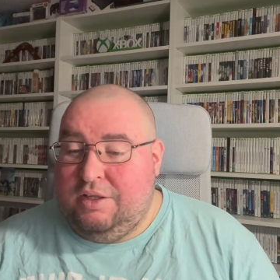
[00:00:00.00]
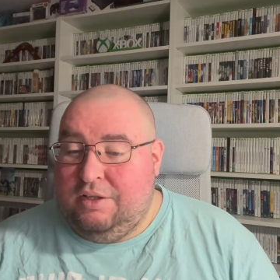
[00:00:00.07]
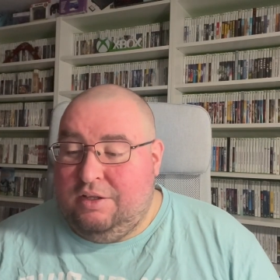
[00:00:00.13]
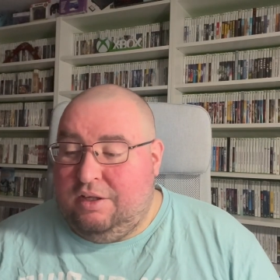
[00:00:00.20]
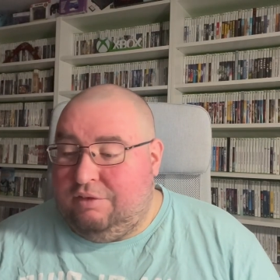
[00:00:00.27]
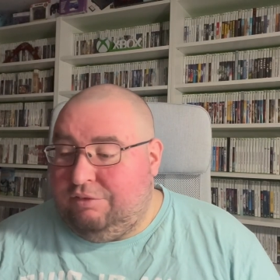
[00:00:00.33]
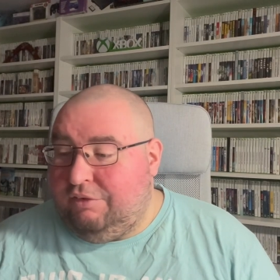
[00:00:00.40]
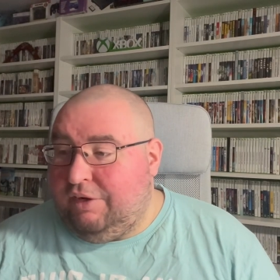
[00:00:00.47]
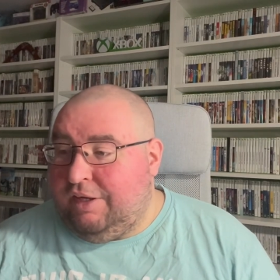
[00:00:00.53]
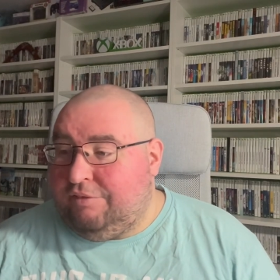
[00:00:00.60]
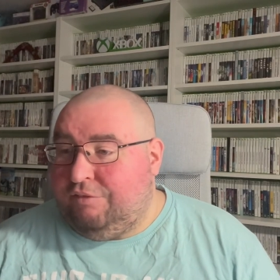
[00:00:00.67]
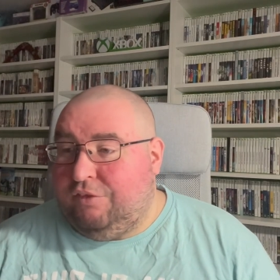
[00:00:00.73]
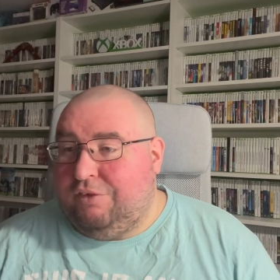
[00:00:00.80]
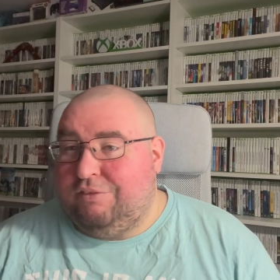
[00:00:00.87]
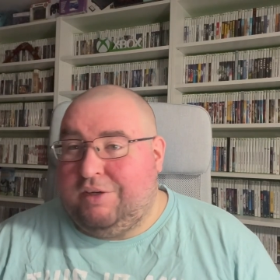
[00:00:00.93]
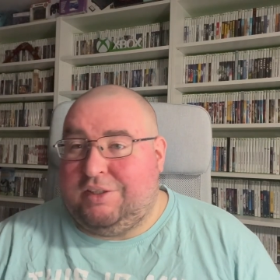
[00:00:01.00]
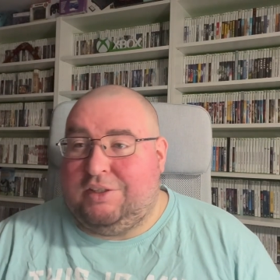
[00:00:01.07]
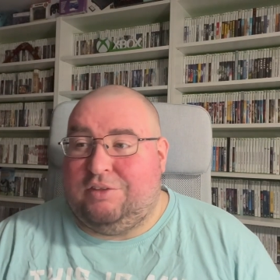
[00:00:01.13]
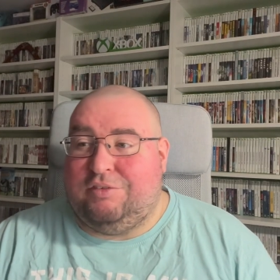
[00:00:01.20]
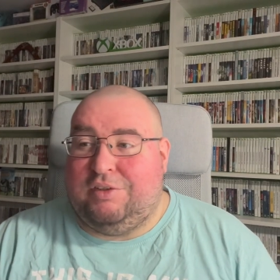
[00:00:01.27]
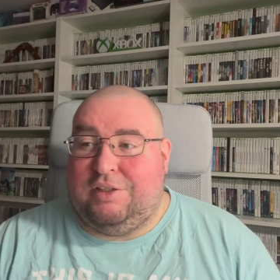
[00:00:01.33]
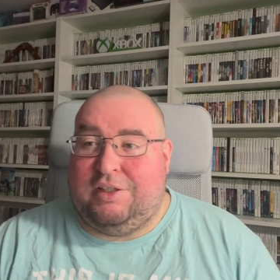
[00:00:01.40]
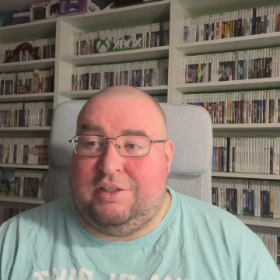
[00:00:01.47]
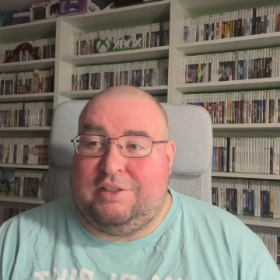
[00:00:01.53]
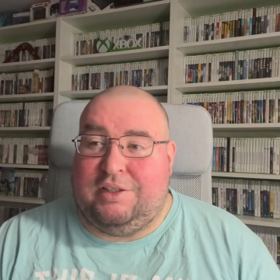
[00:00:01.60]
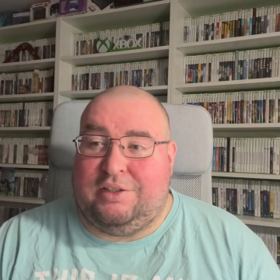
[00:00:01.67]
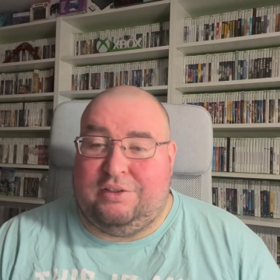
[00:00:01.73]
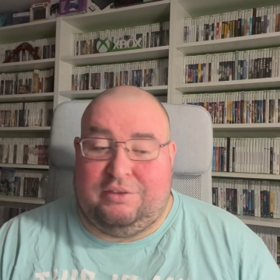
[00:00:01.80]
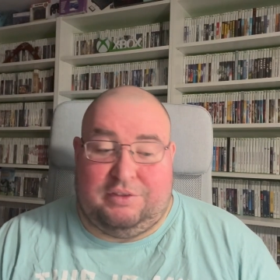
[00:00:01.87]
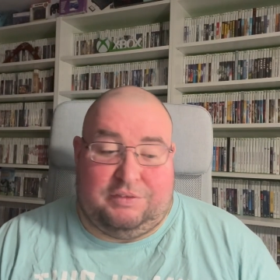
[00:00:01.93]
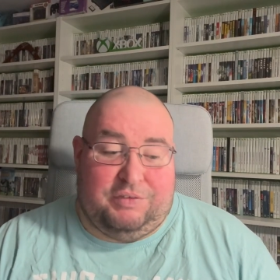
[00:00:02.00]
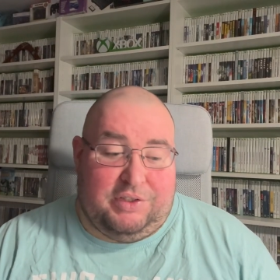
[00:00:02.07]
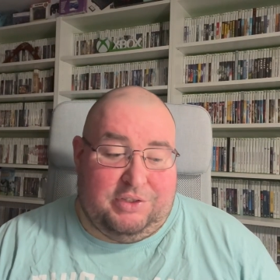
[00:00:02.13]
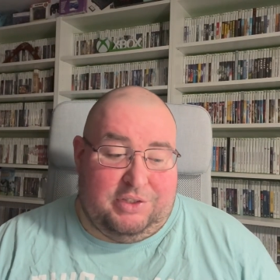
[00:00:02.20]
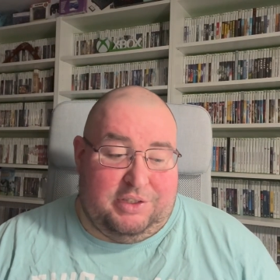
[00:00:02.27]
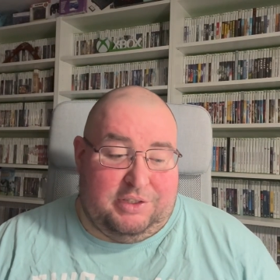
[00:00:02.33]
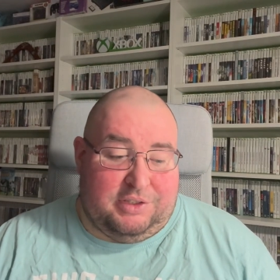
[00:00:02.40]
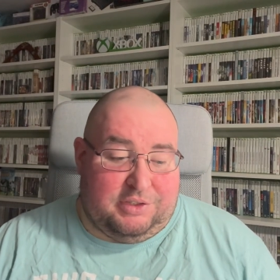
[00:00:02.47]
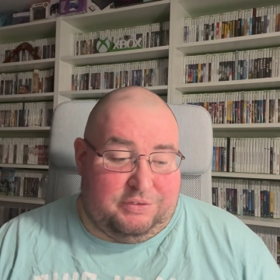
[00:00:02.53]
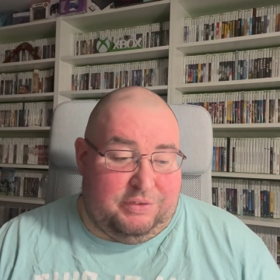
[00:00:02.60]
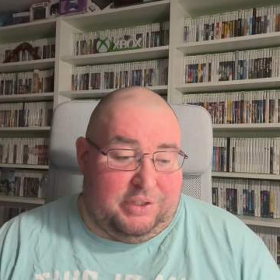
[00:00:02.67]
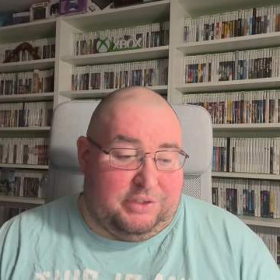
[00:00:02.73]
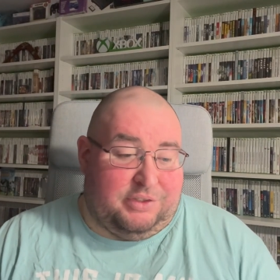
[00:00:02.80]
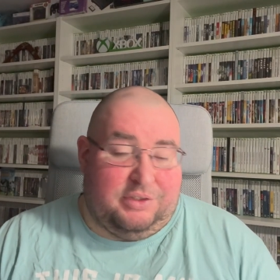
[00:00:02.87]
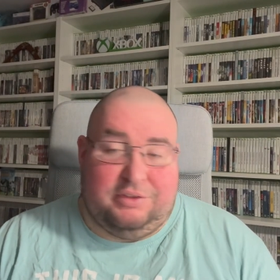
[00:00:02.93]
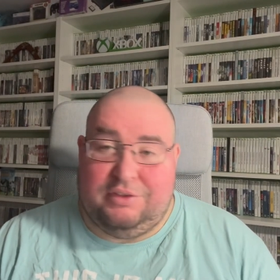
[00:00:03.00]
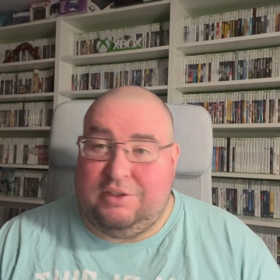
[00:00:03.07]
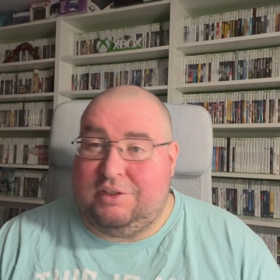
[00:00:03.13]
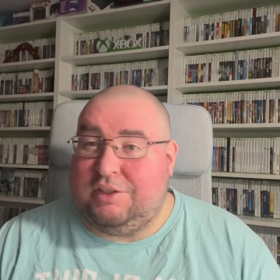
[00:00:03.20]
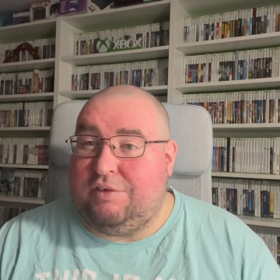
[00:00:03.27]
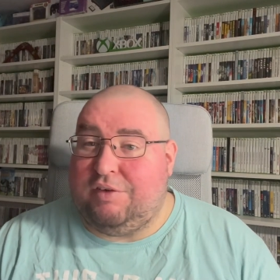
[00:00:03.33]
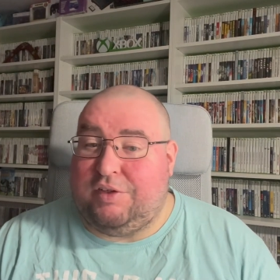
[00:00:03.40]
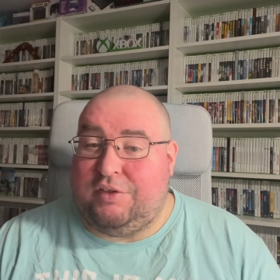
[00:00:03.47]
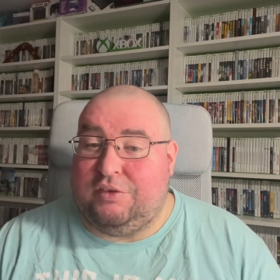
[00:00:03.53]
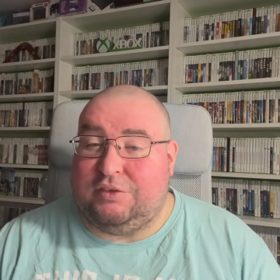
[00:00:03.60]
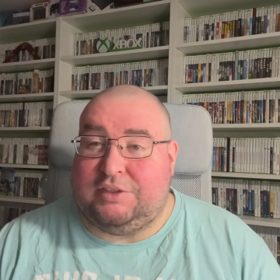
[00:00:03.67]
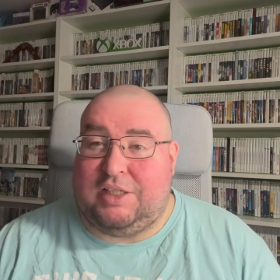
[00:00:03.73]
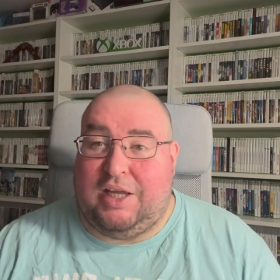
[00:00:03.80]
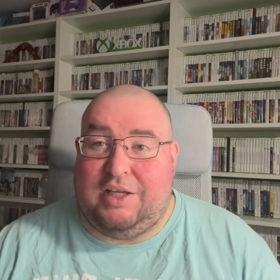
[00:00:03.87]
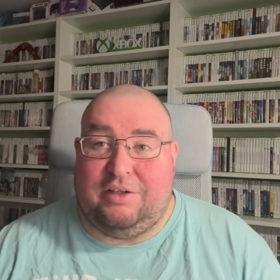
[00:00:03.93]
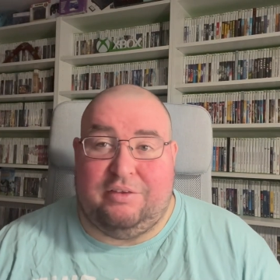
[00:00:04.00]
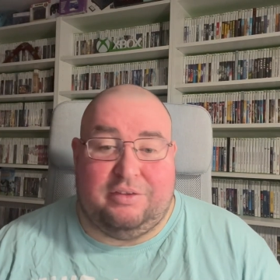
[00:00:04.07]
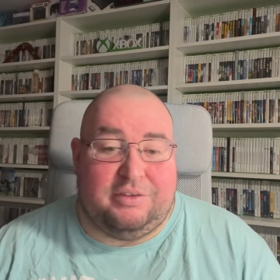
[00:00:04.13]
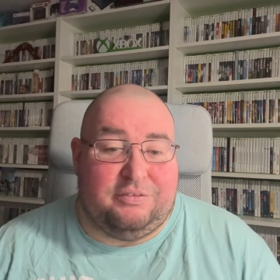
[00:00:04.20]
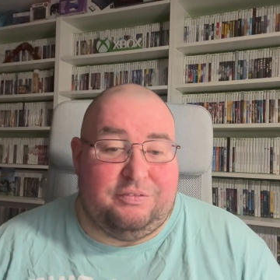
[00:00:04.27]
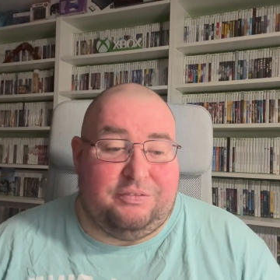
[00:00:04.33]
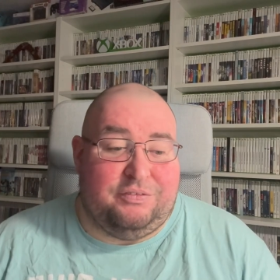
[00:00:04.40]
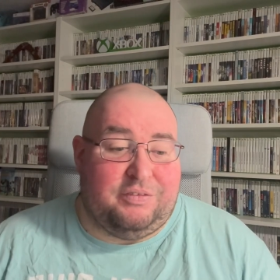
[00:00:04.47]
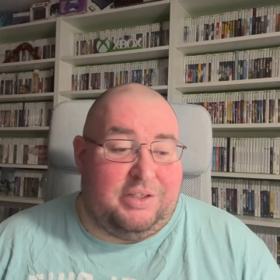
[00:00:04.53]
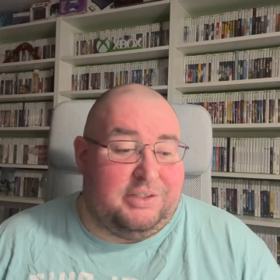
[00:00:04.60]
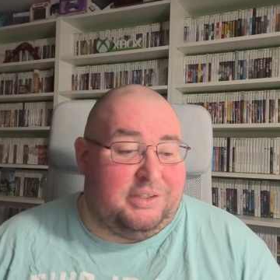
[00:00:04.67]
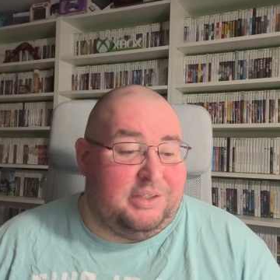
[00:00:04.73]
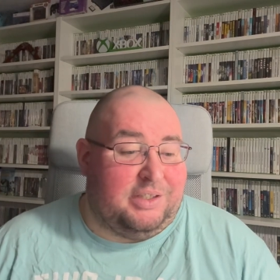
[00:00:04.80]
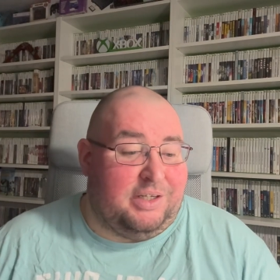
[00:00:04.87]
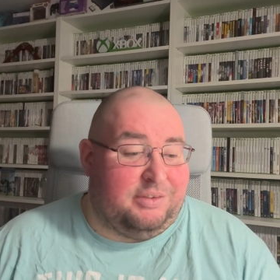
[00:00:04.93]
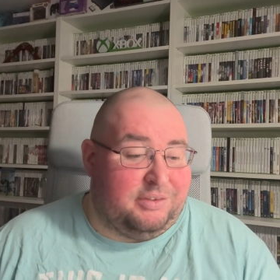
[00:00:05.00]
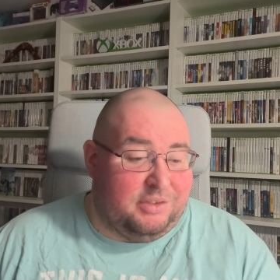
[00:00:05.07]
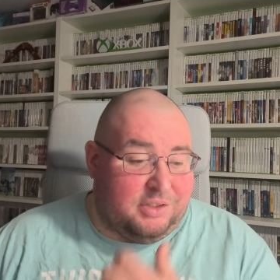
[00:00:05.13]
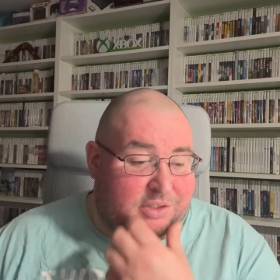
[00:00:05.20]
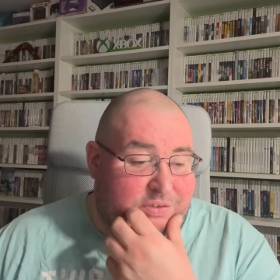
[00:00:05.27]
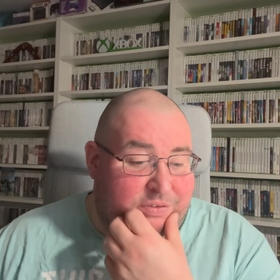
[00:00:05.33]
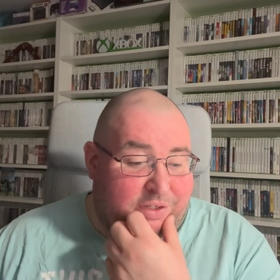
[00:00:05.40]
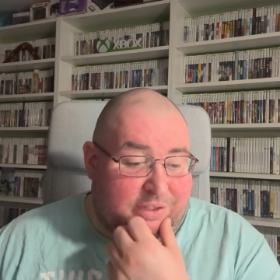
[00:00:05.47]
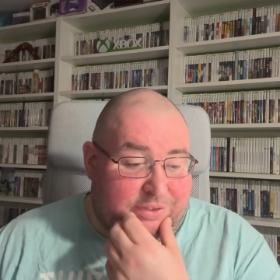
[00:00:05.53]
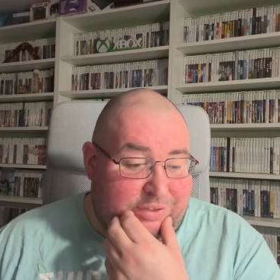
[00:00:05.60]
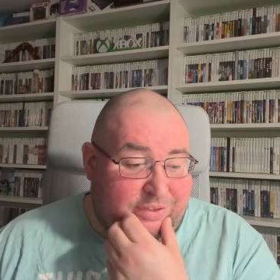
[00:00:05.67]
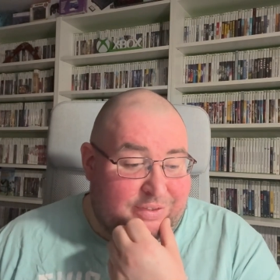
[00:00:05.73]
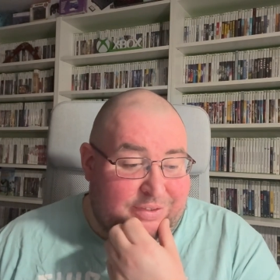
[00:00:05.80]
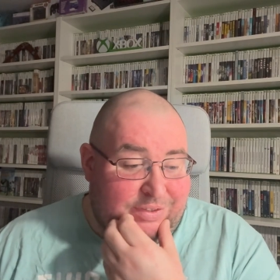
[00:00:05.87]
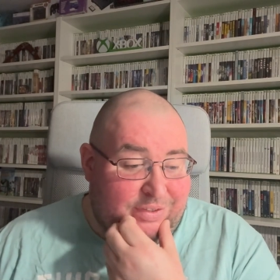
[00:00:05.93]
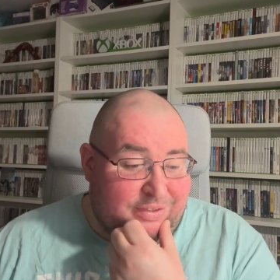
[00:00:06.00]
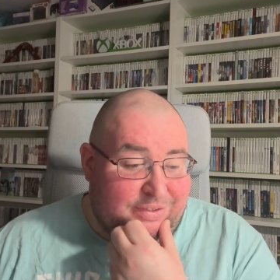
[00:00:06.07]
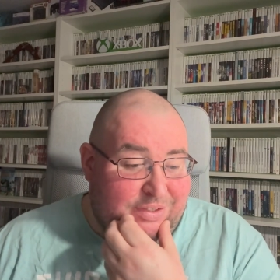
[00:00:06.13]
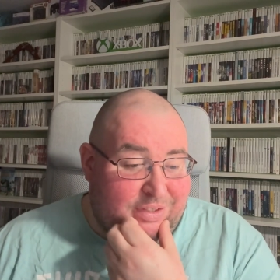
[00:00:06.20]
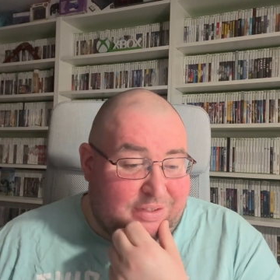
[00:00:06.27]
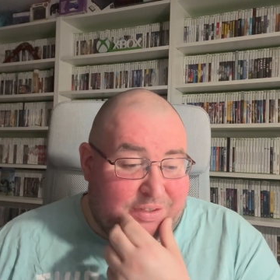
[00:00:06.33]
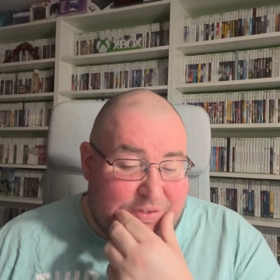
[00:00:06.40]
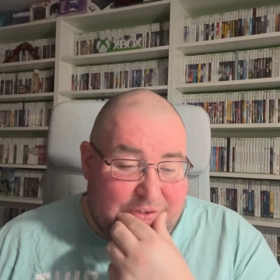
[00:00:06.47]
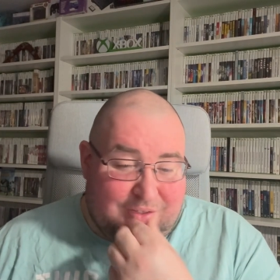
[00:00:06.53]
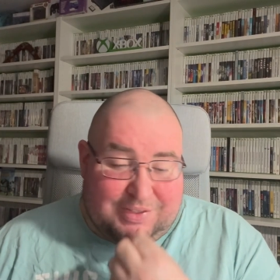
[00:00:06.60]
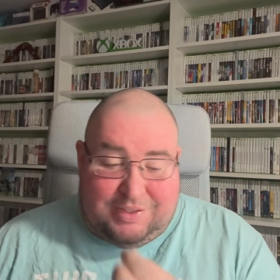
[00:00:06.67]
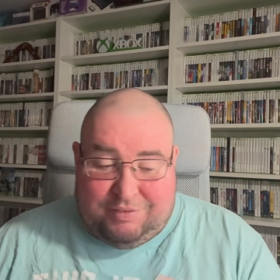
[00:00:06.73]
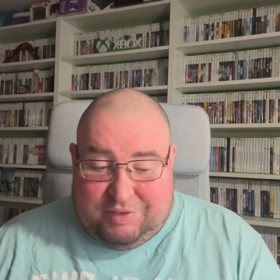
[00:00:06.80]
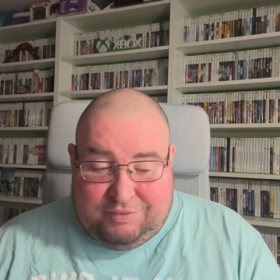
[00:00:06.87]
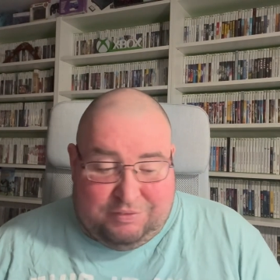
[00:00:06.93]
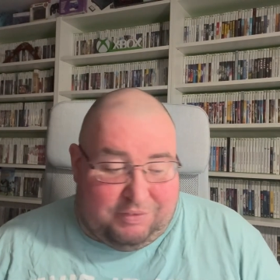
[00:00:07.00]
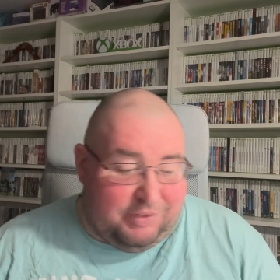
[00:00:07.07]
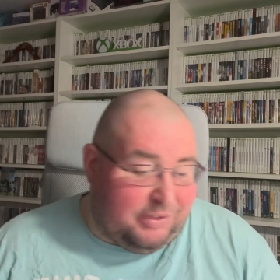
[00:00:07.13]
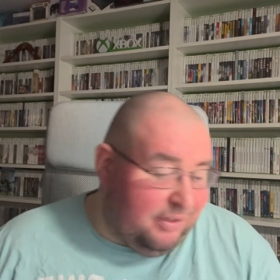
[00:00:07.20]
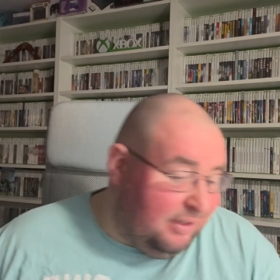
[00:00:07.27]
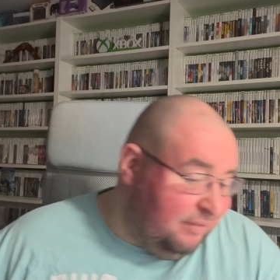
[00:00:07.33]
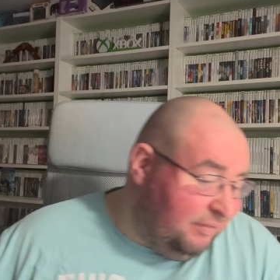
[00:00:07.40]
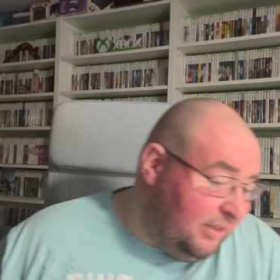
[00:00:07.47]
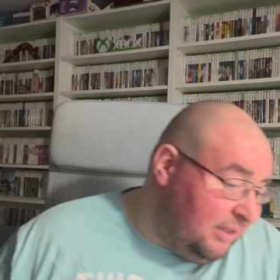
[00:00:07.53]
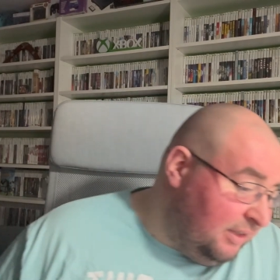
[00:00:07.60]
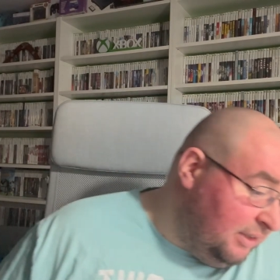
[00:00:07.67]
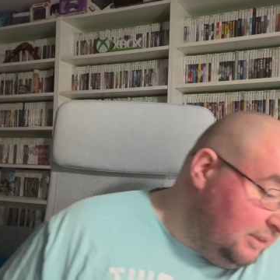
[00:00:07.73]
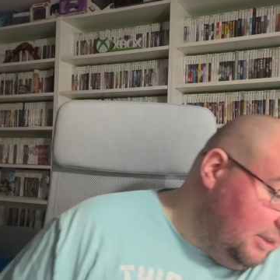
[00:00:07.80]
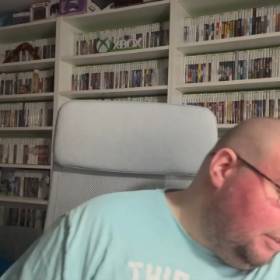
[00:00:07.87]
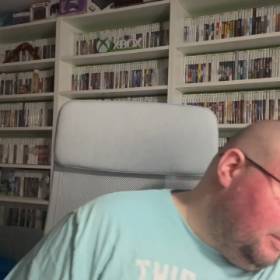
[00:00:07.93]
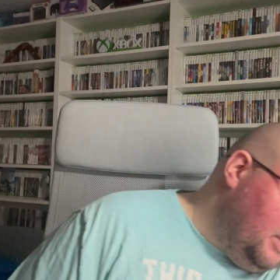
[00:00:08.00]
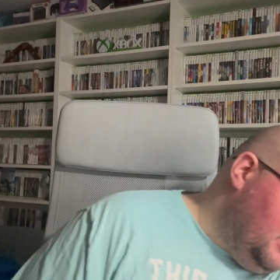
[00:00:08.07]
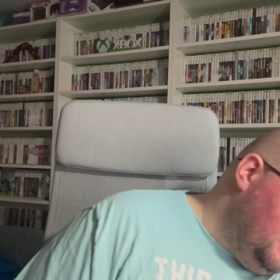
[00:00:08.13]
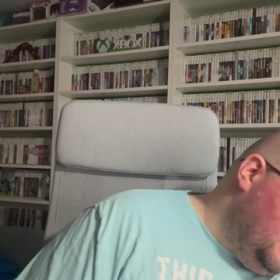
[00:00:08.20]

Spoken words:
I thought I had more races for the Nintendo, especially the Switch. Turns out I've only got 10 racing games on the Switch. And some of them probably can't even be classed as racing